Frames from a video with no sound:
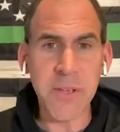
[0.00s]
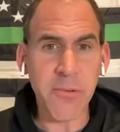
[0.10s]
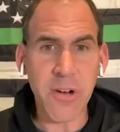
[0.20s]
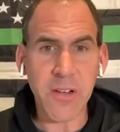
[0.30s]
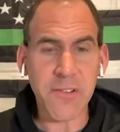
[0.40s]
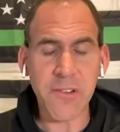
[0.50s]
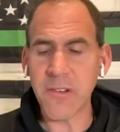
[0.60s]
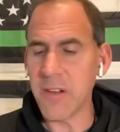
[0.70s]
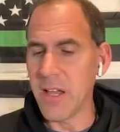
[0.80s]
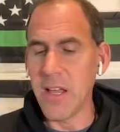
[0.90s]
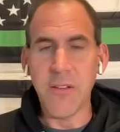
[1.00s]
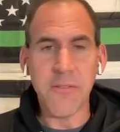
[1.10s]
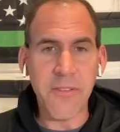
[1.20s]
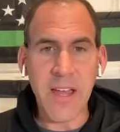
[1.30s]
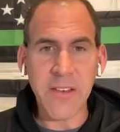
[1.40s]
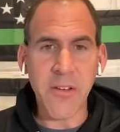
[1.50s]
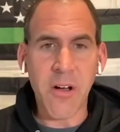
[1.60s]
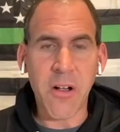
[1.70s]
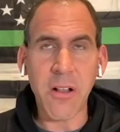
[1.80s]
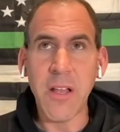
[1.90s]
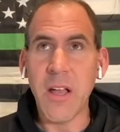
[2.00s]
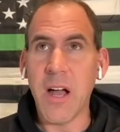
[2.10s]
production, fentanyl.